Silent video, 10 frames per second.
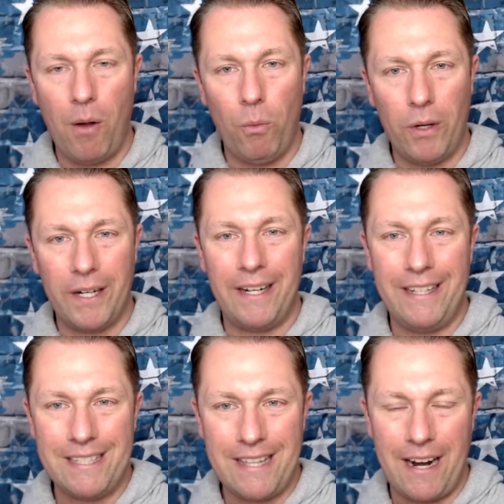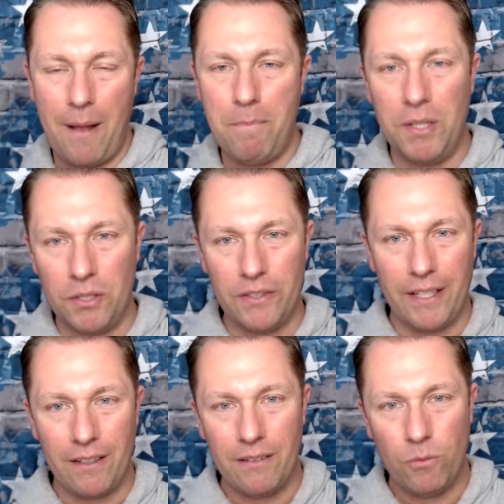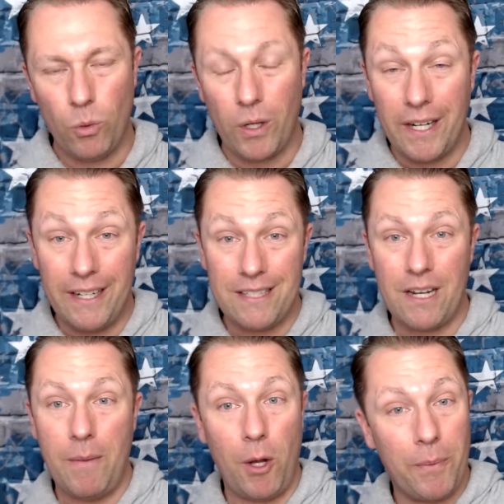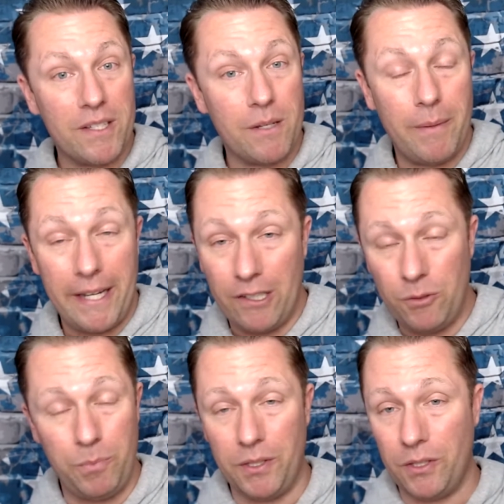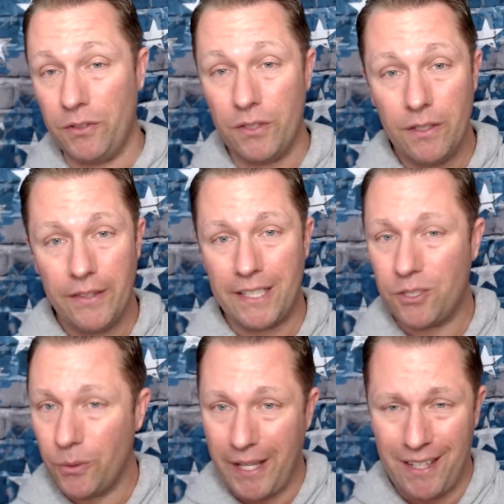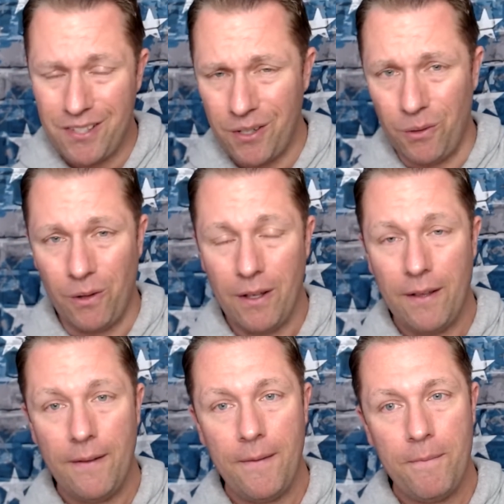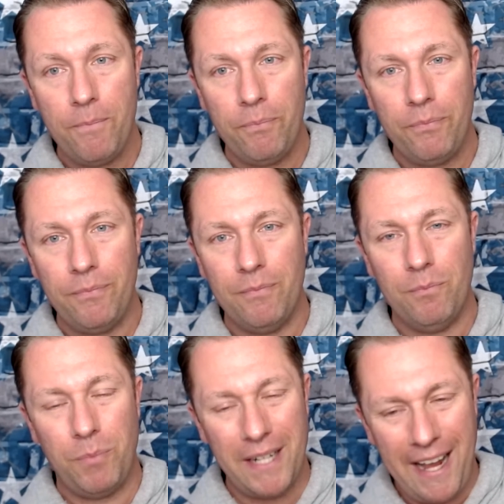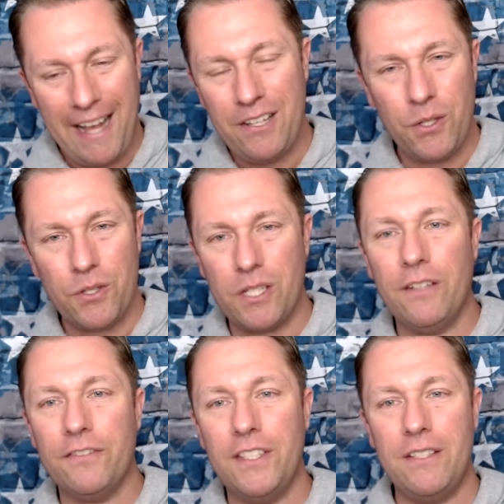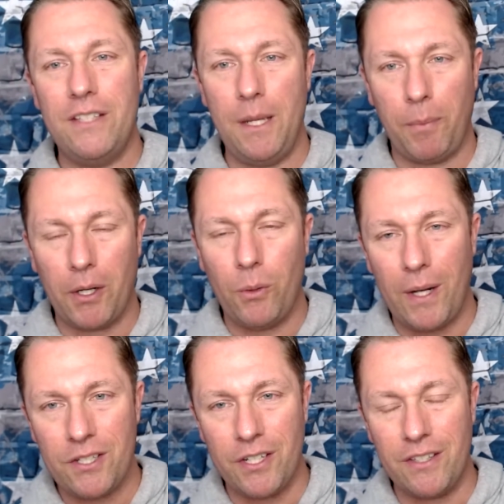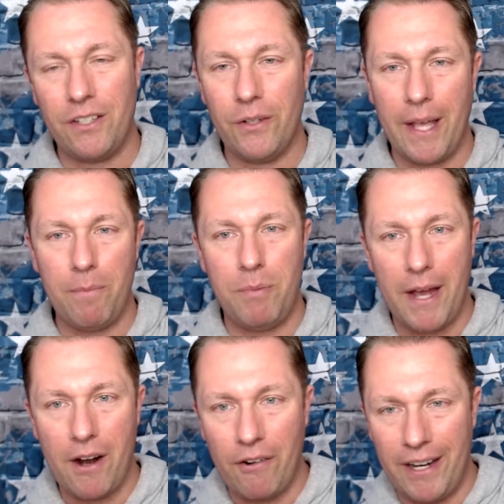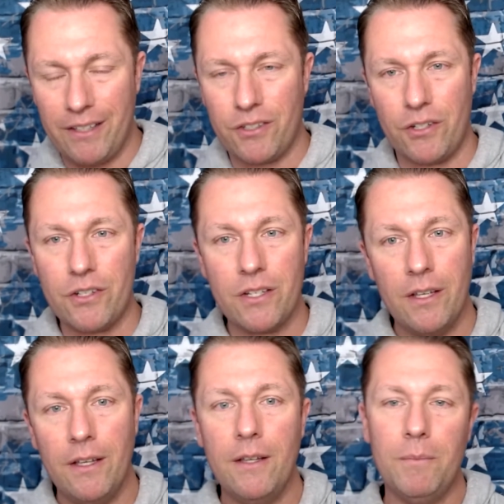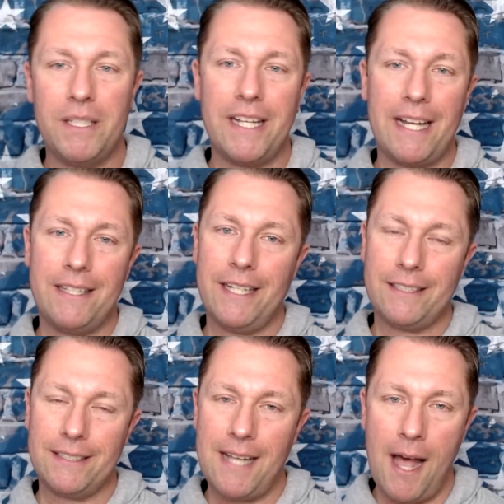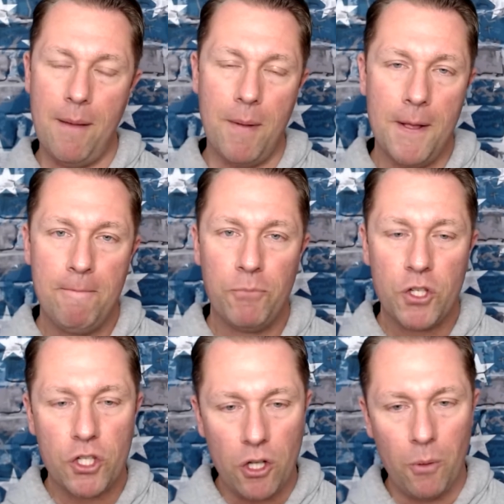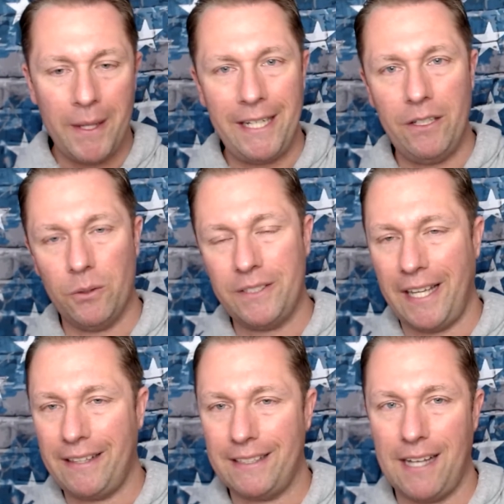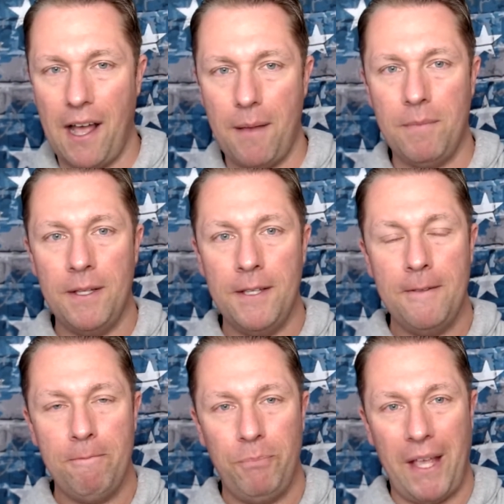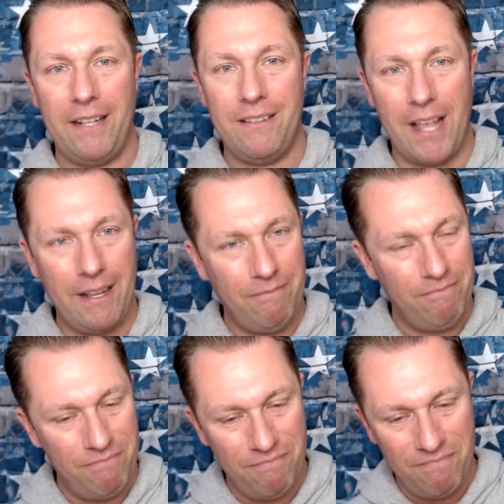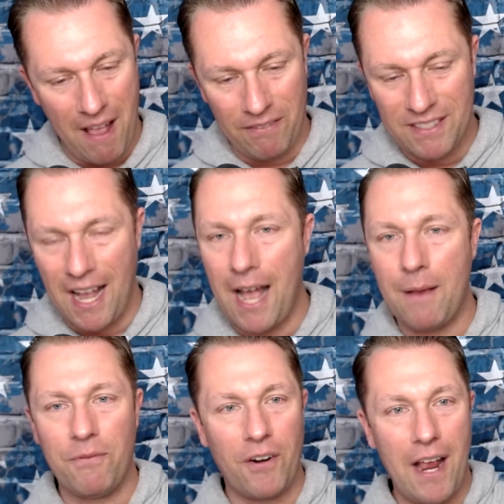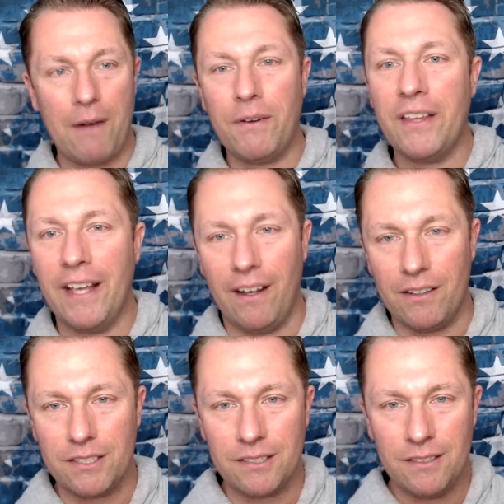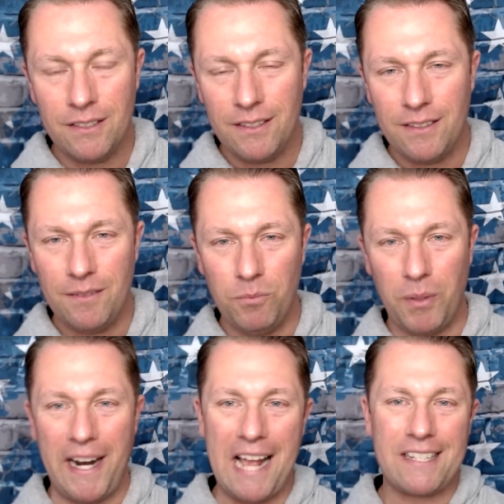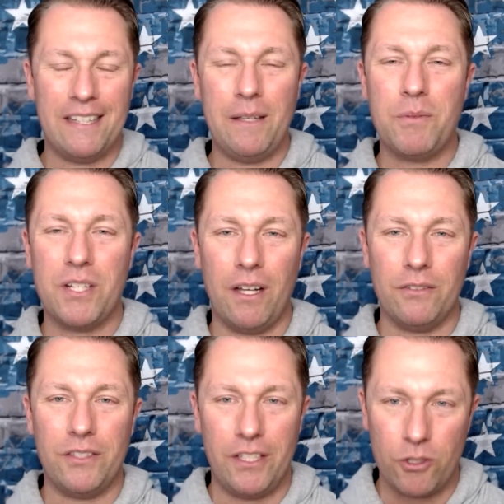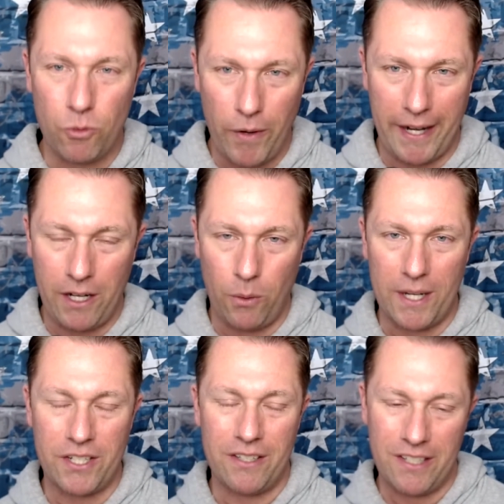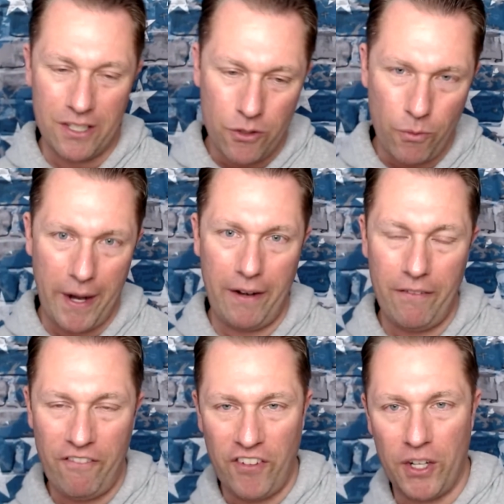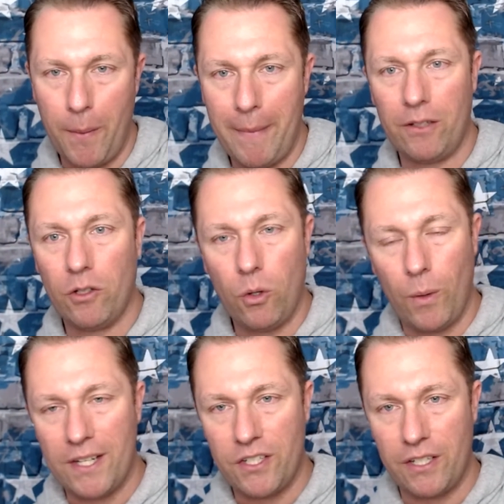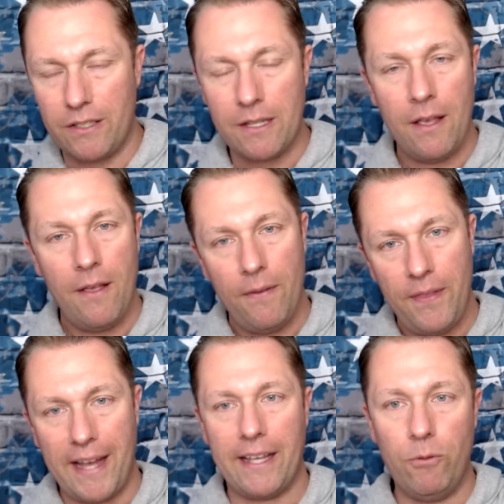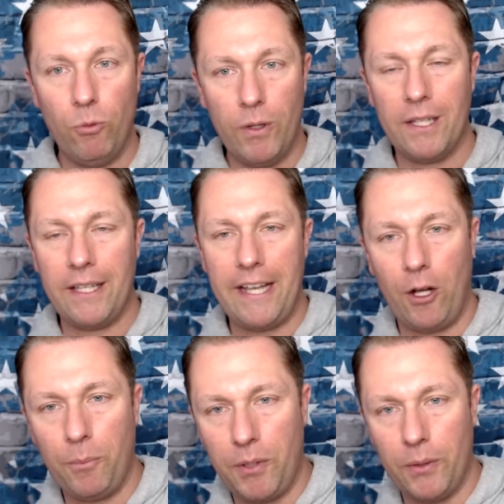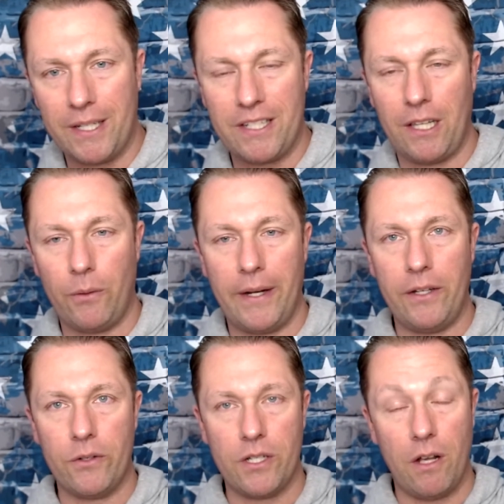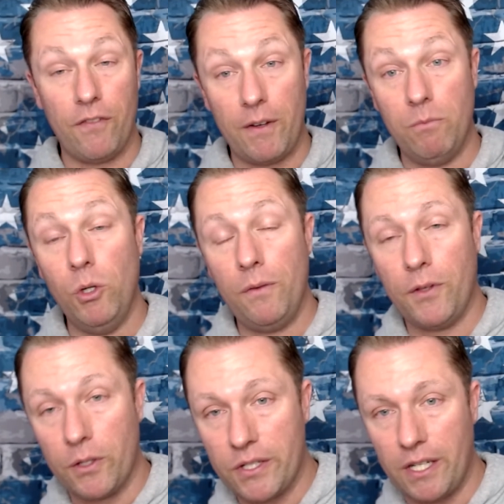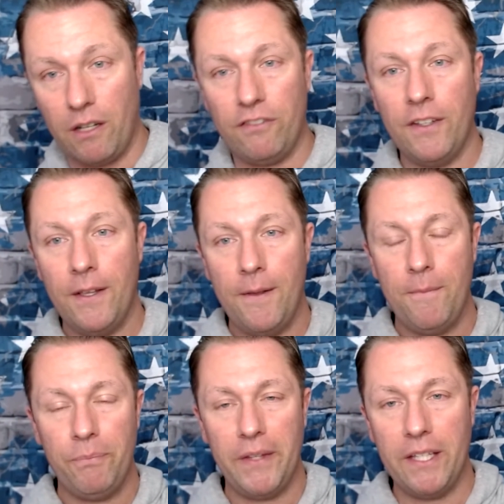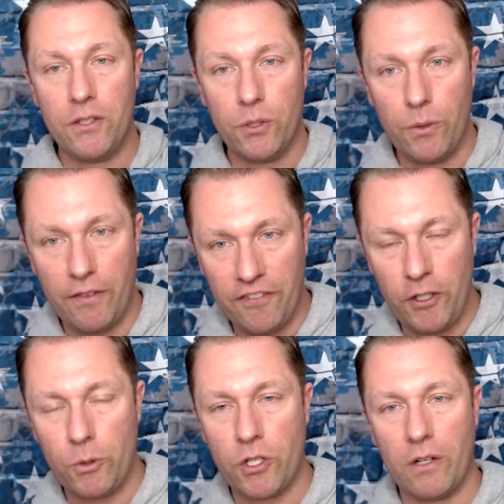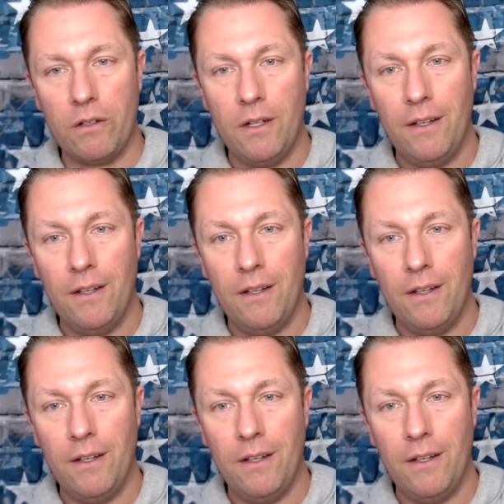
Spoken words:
what it is that I'm building, what it is that I'm helping somebody else build. That's okay too. But ask yourself these deeper questions and you'll get better answers. But you got to take the time. So many don't take the time. They have time for everything else but asking themselves these great questions, these great fundamental questions that can really help you accelerate yourself and move yourself into the future